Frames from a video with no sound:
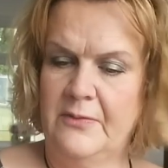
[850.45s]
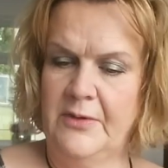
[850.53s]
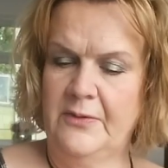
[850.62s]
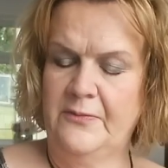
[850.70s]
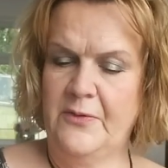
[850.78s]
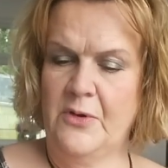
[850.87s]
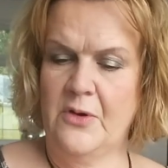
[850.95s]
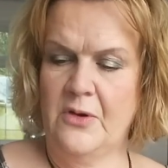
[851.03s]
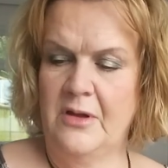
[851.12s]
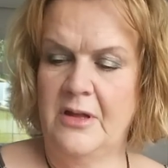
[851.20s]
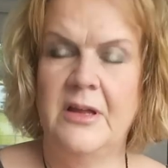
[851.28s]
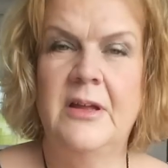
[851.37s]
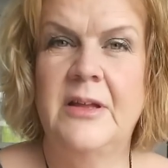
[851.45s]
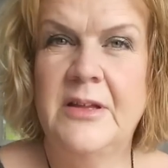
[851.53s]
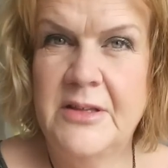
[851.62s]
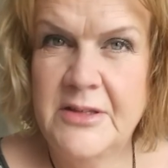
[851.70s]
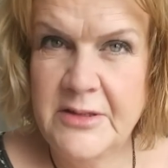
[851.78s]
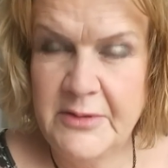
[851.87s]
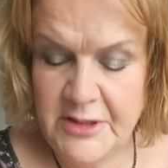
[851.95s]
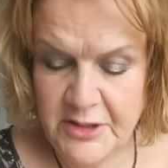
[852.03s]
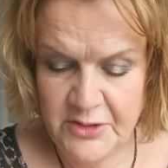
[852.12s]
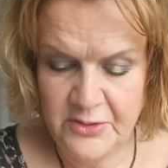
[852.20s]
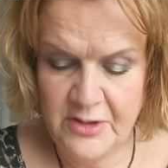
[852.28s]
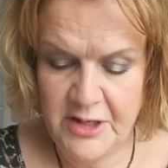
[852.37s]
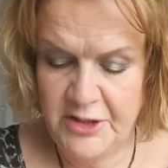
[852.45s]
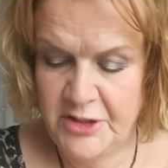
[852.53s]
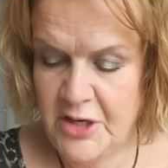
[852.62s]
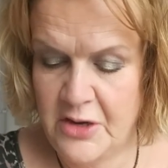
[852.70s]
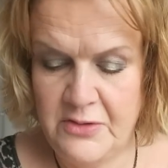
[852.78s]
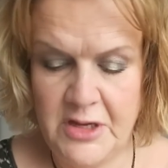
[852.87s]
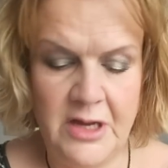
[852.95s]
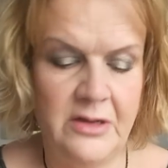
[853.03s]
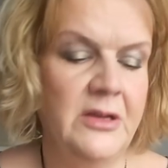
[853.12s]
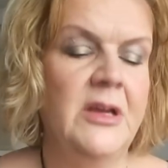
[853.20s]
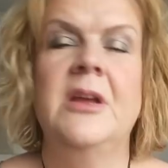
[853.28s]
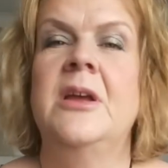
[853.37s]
for the 4. So I just thought I'd show you.